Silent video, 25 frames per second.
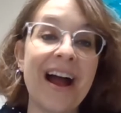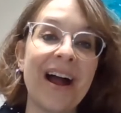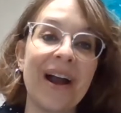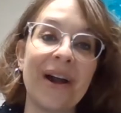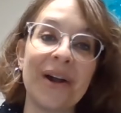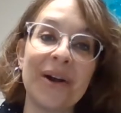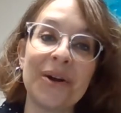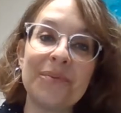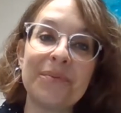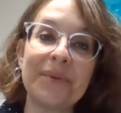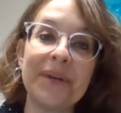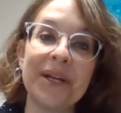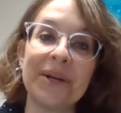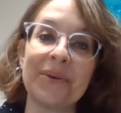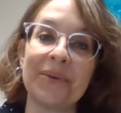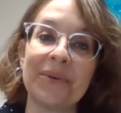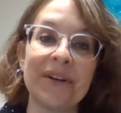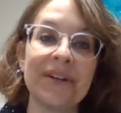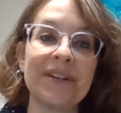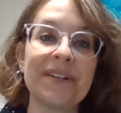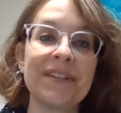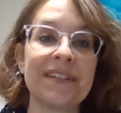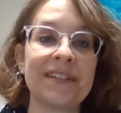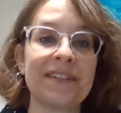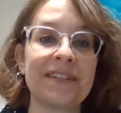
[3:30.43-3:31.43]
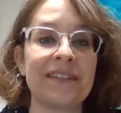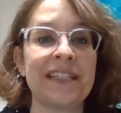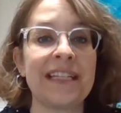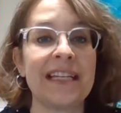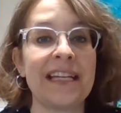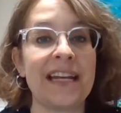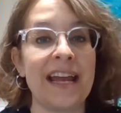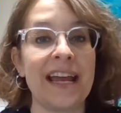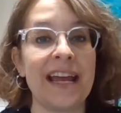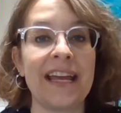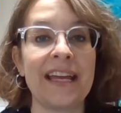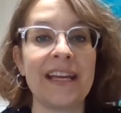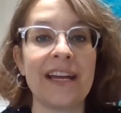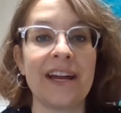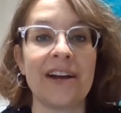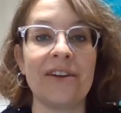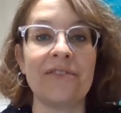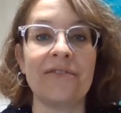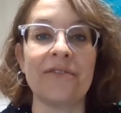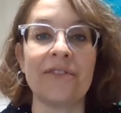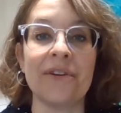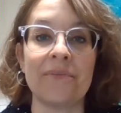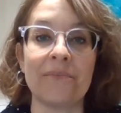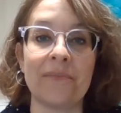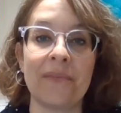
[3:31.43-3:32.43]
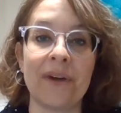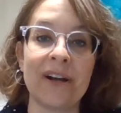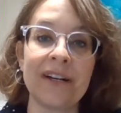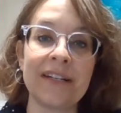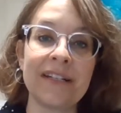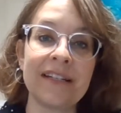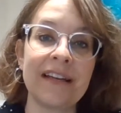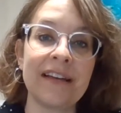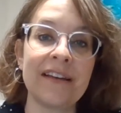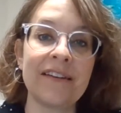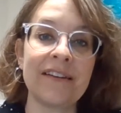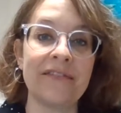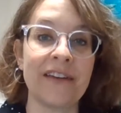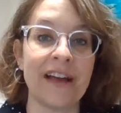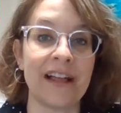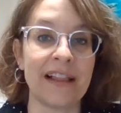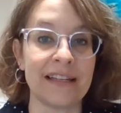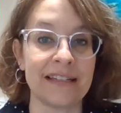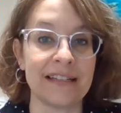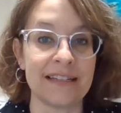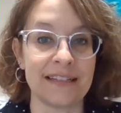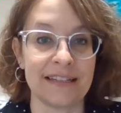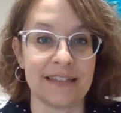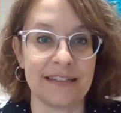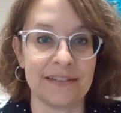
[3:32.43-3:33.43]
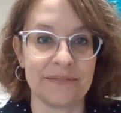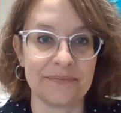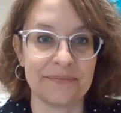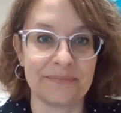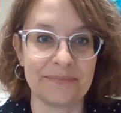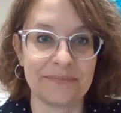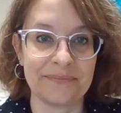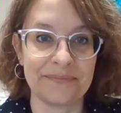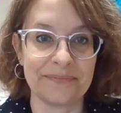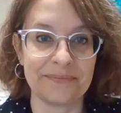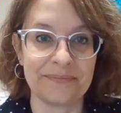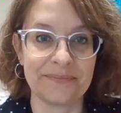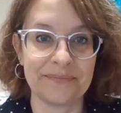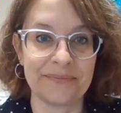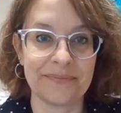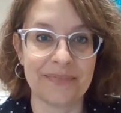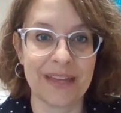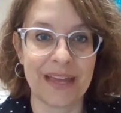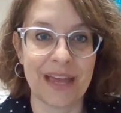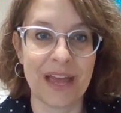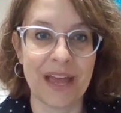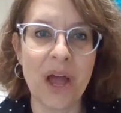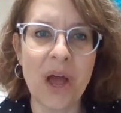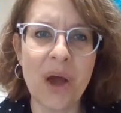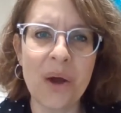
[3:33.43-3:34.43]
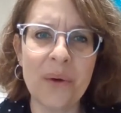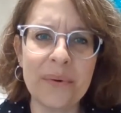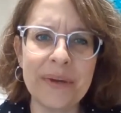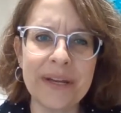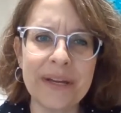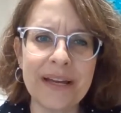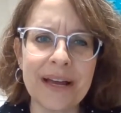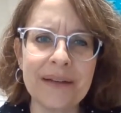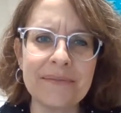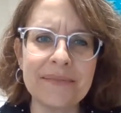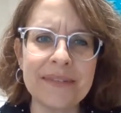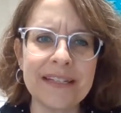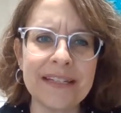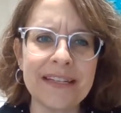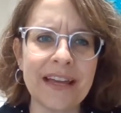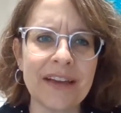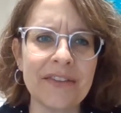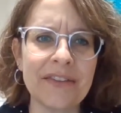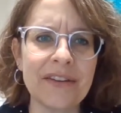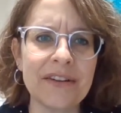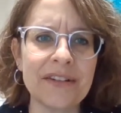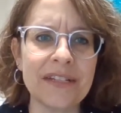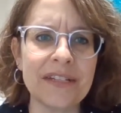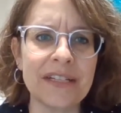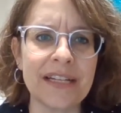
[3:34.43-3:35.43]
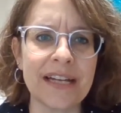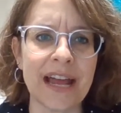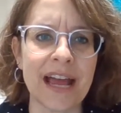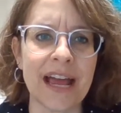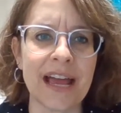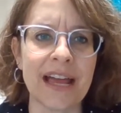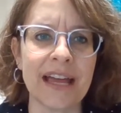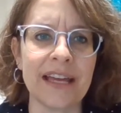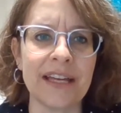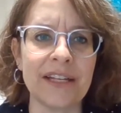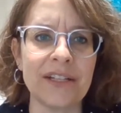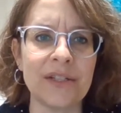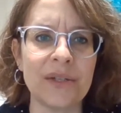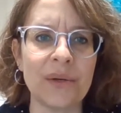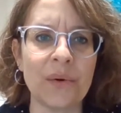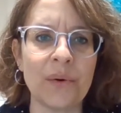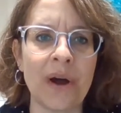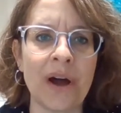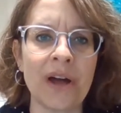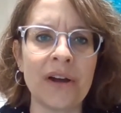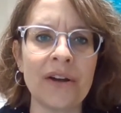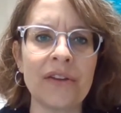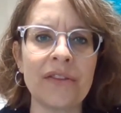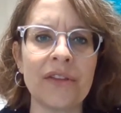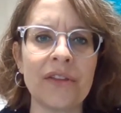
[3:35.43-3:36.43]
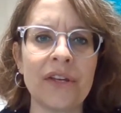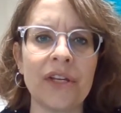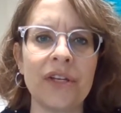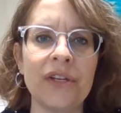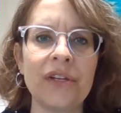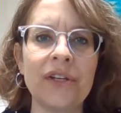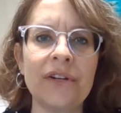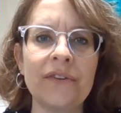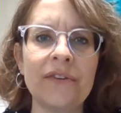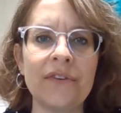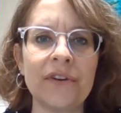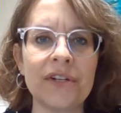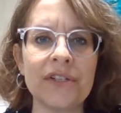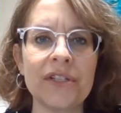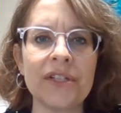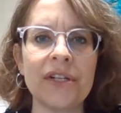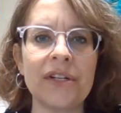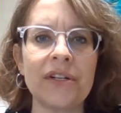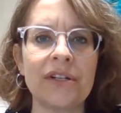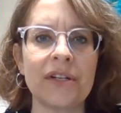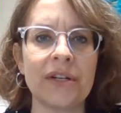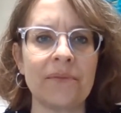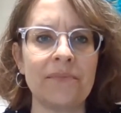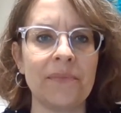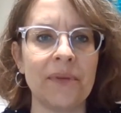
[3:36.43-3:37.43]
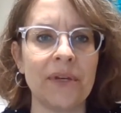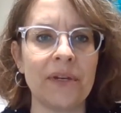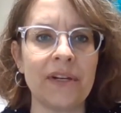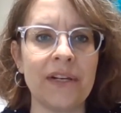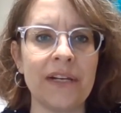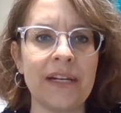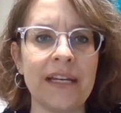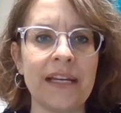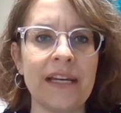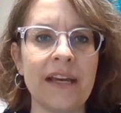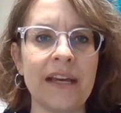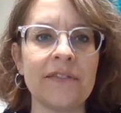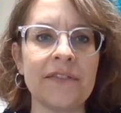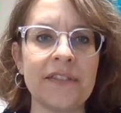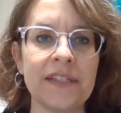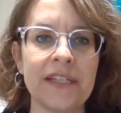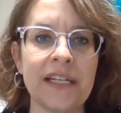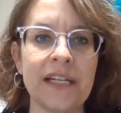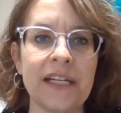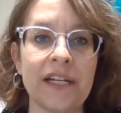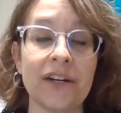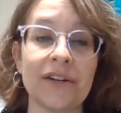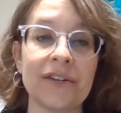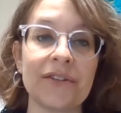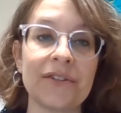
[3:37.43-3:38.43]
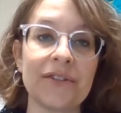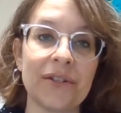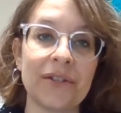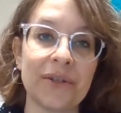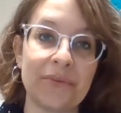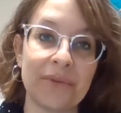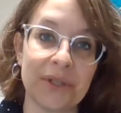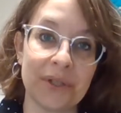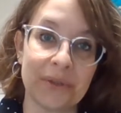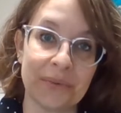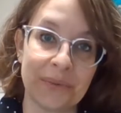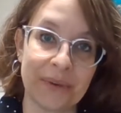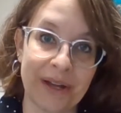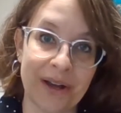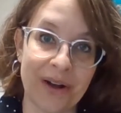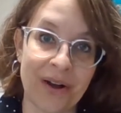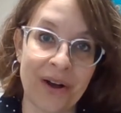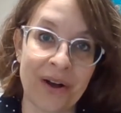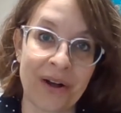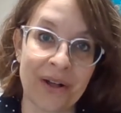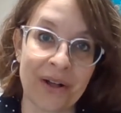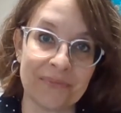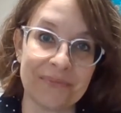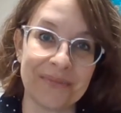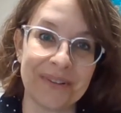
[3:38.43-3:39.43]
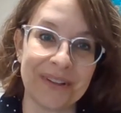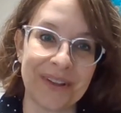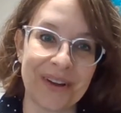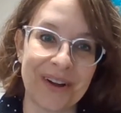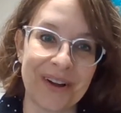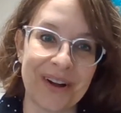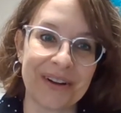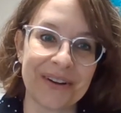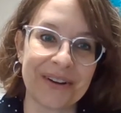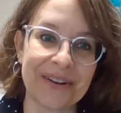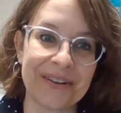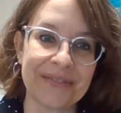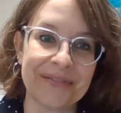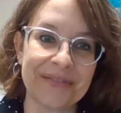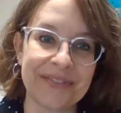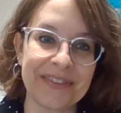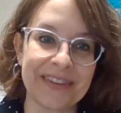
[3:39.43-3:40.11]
Our opening words today come from Marta Valentin. We come together today to honor the universal community of seekers to which we all belong.